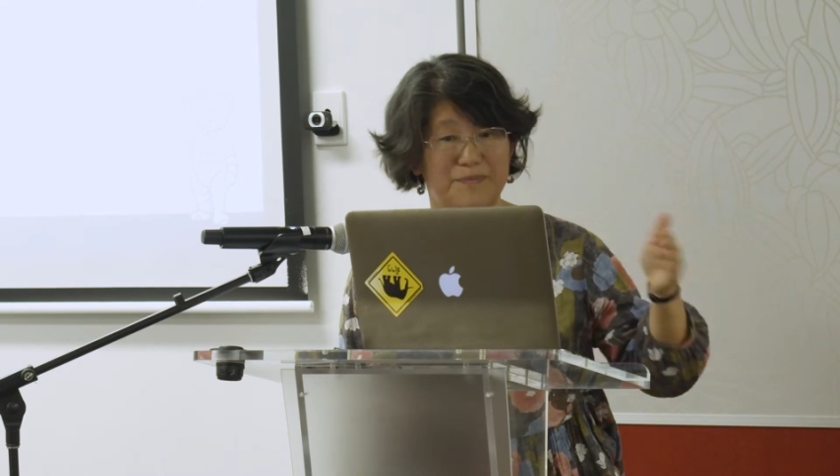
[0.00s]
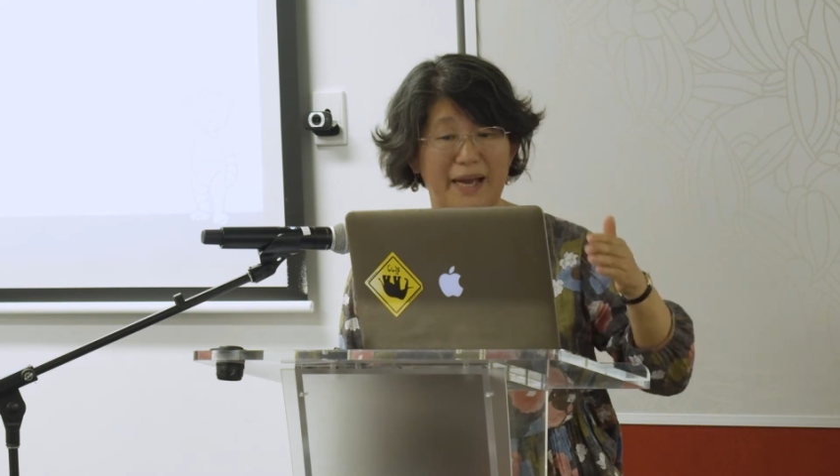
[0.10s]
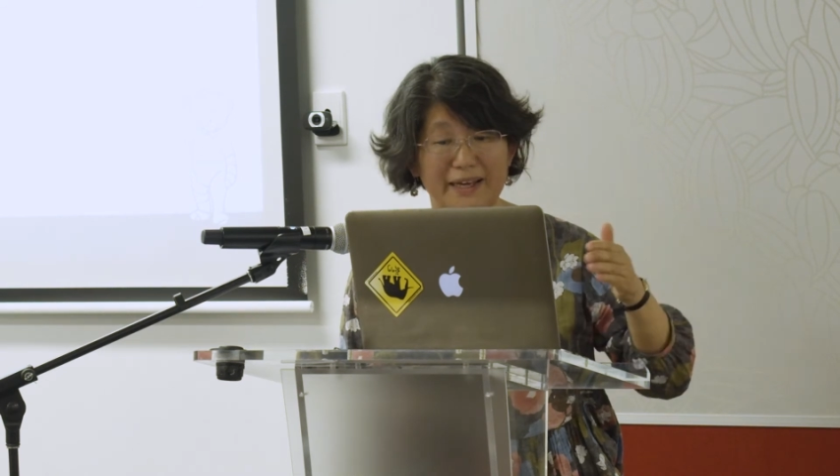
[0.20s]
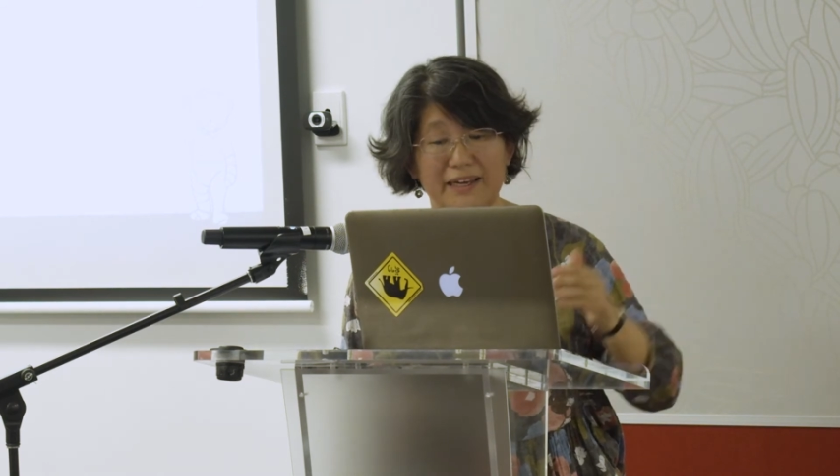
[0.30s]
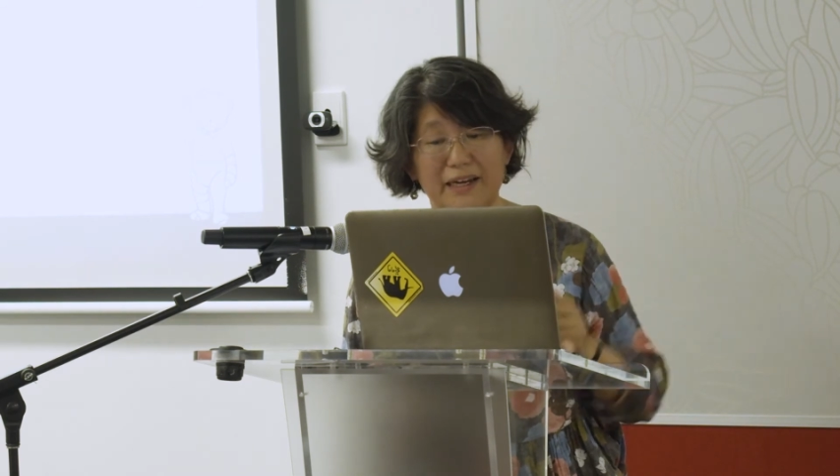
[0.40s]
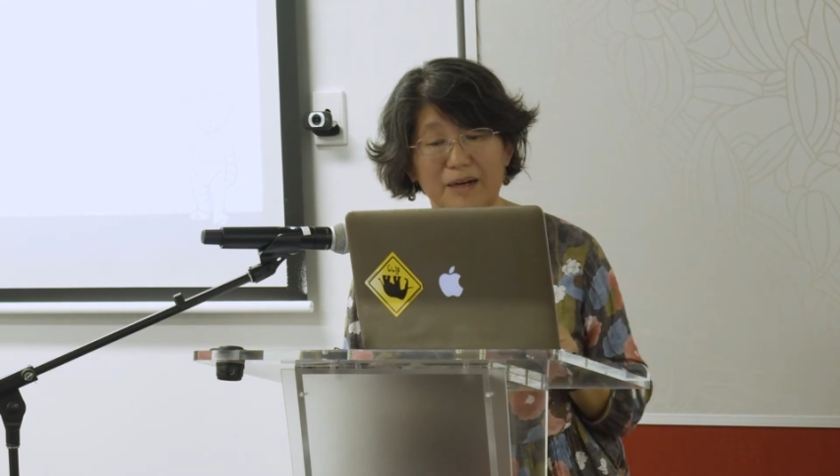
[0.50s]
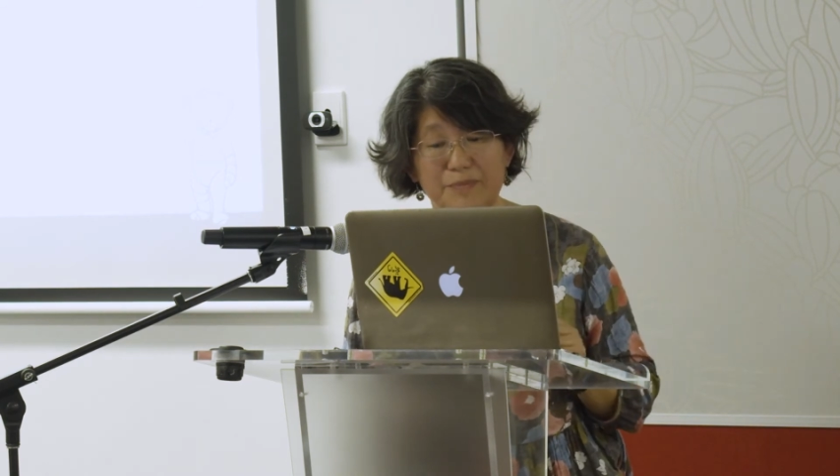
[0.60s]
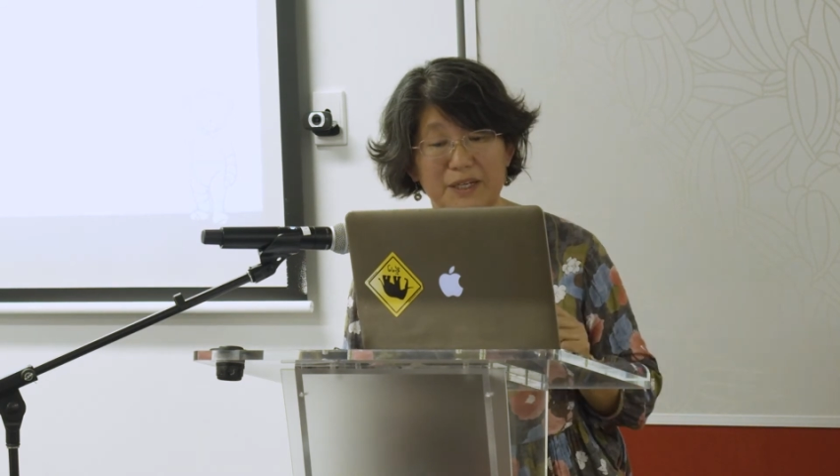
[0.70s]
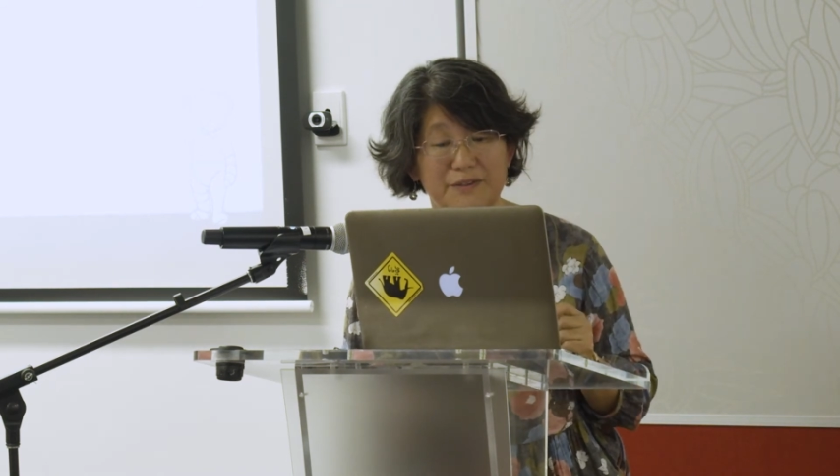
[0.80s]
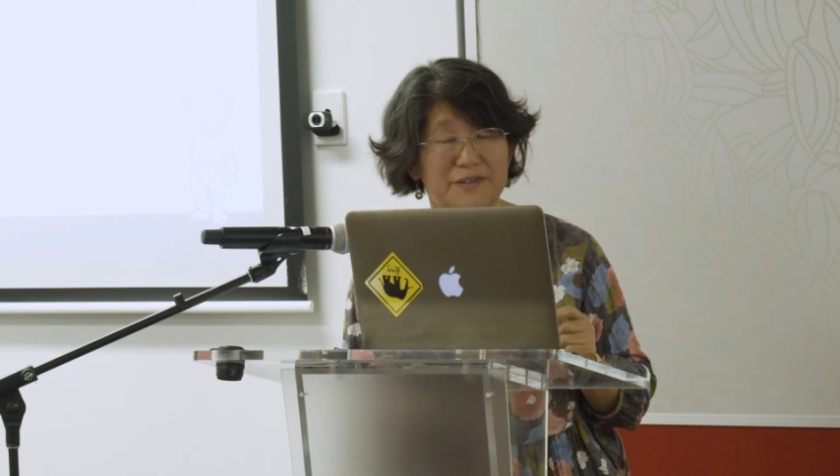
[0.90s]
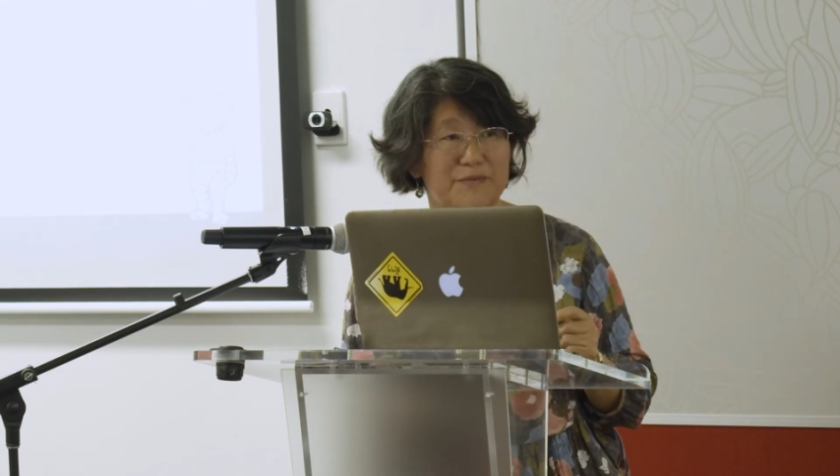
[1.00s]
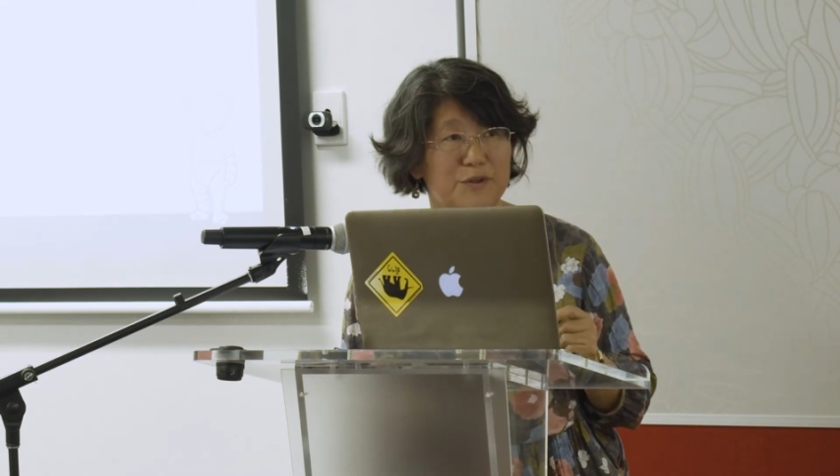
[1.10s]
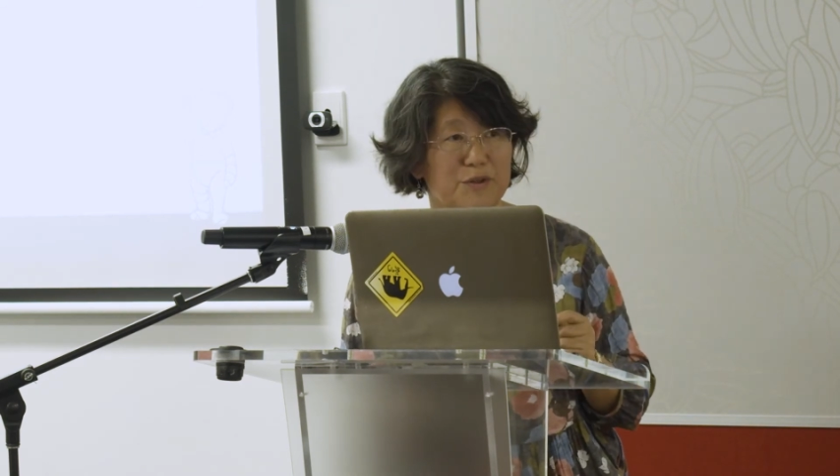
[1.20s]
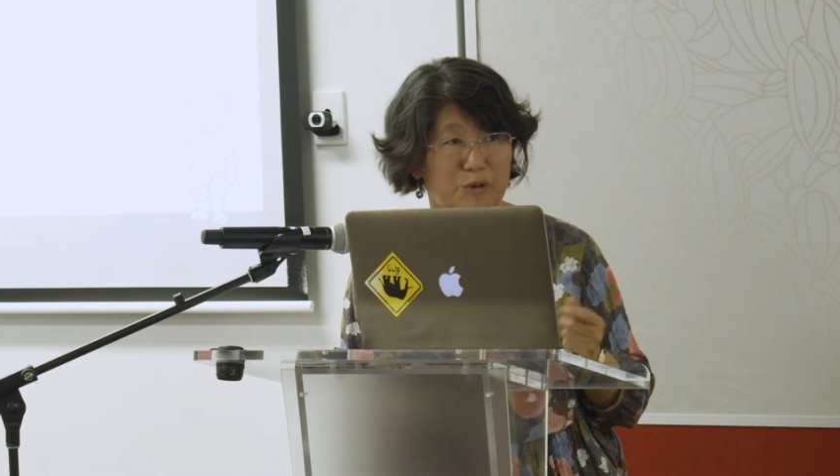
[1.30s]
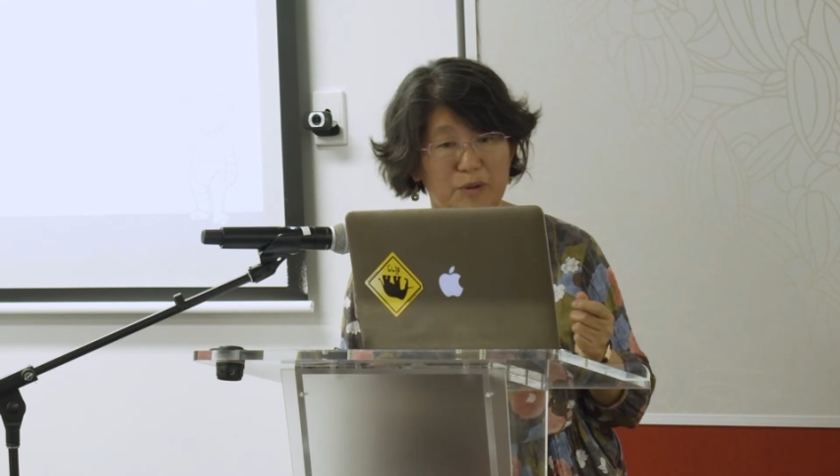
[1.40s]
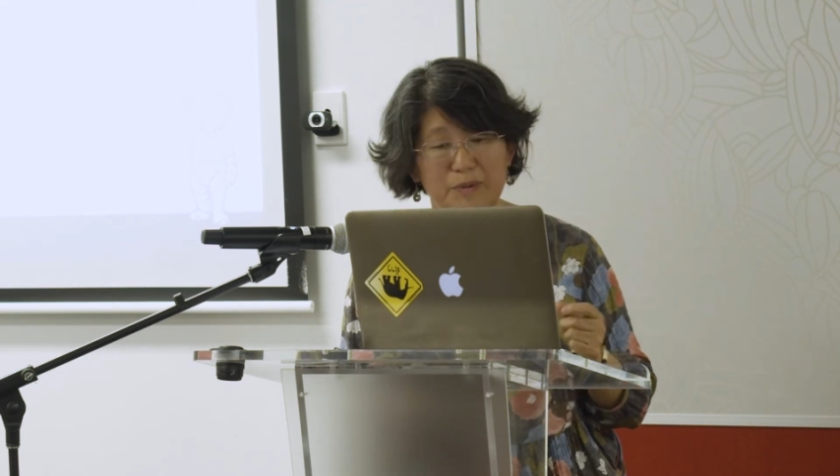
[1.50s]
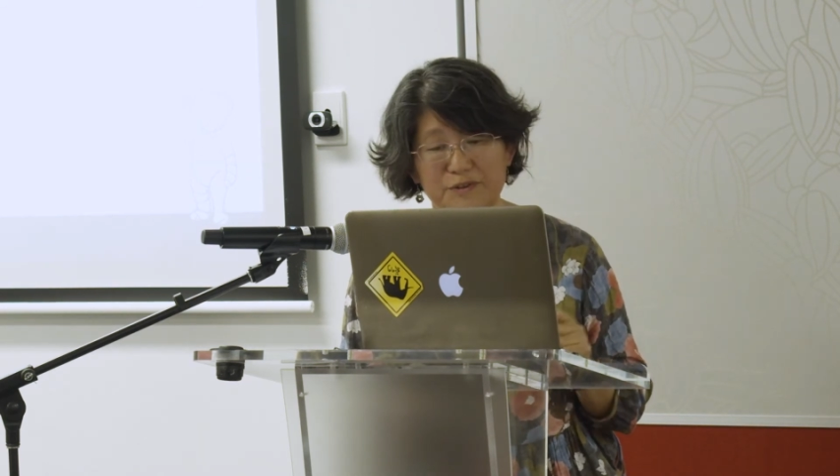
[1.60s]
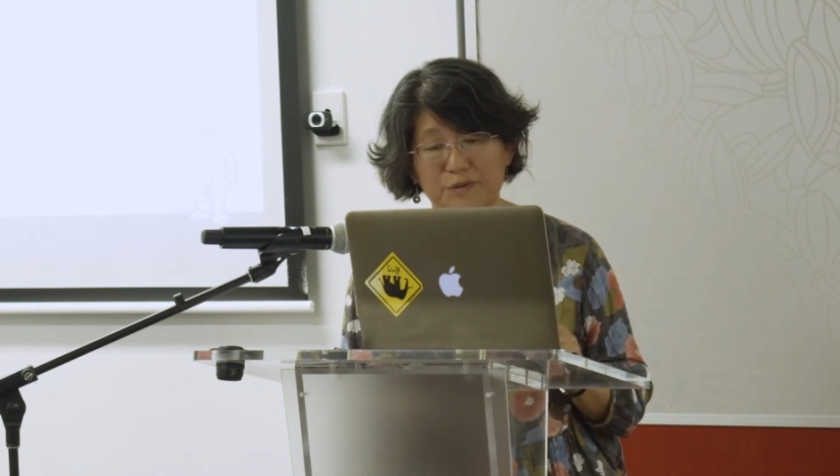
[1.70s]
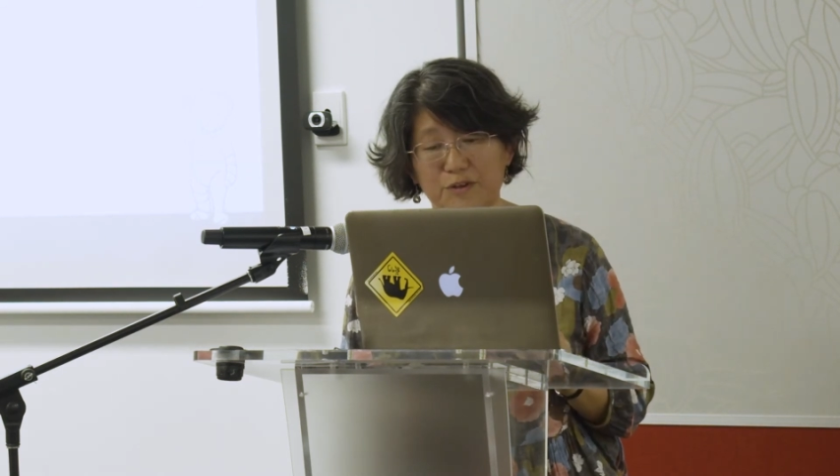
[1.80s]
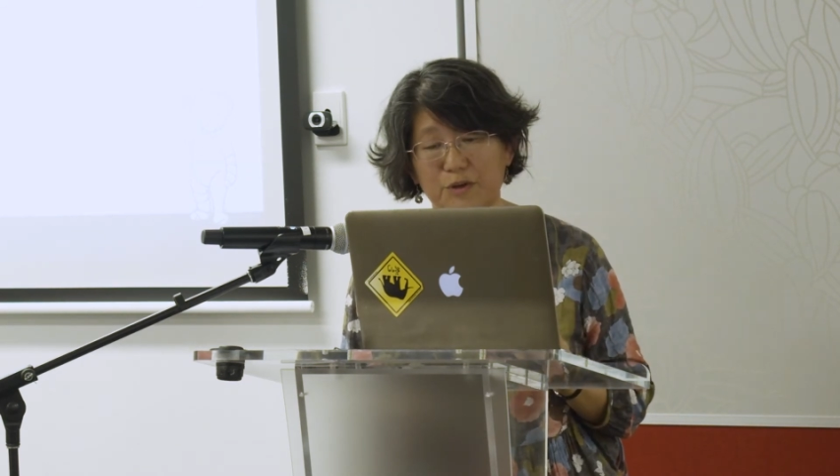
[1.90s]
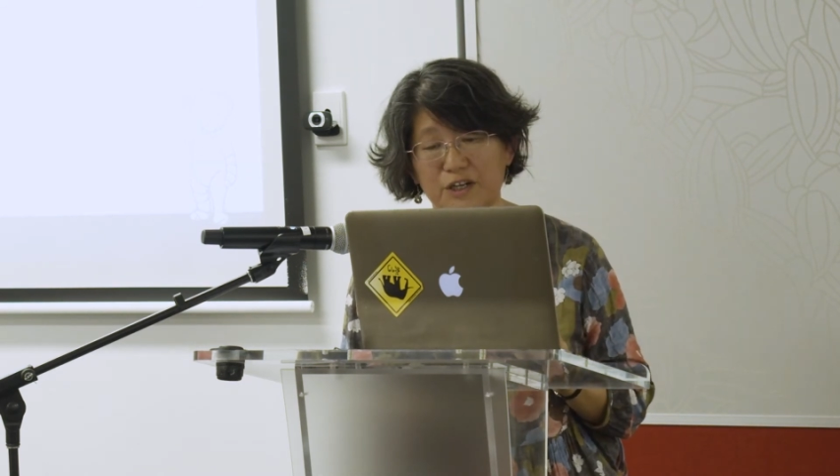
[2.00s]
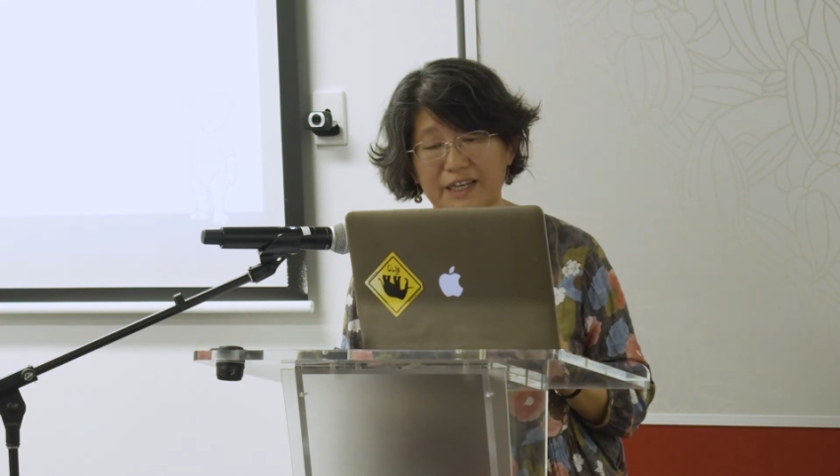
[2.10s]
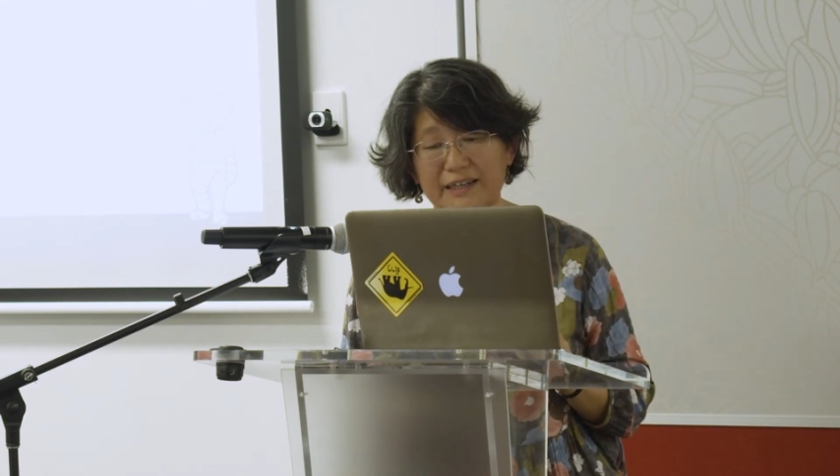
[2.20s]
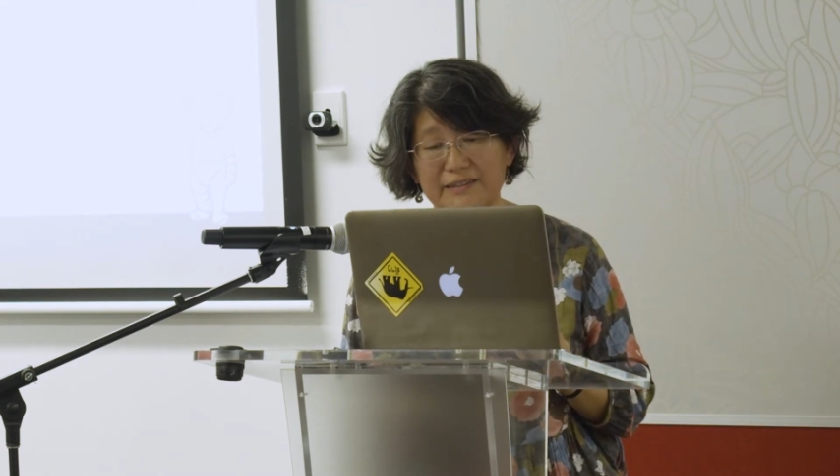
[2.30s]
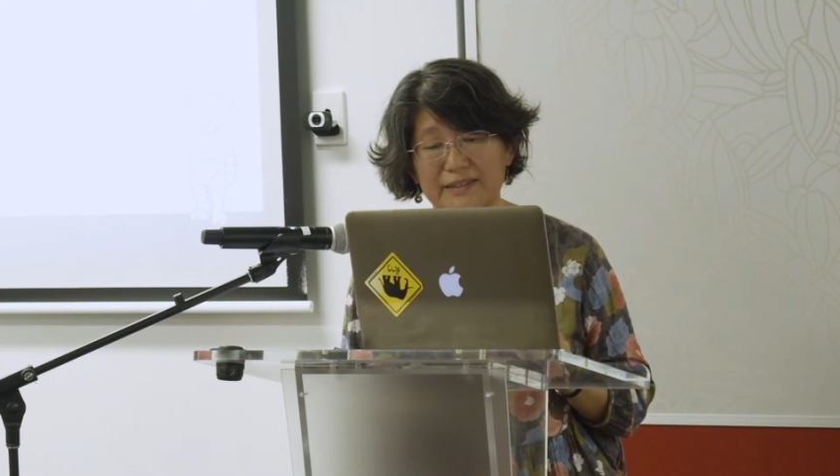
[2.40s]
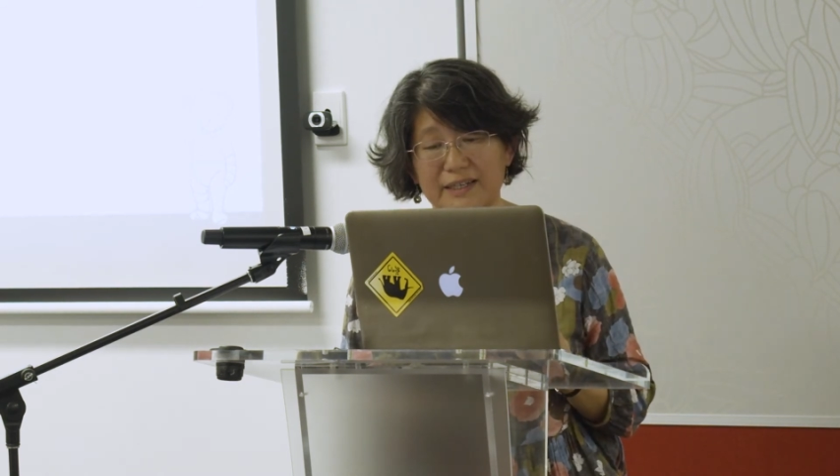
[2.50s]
banking up because of all the problems with quoting.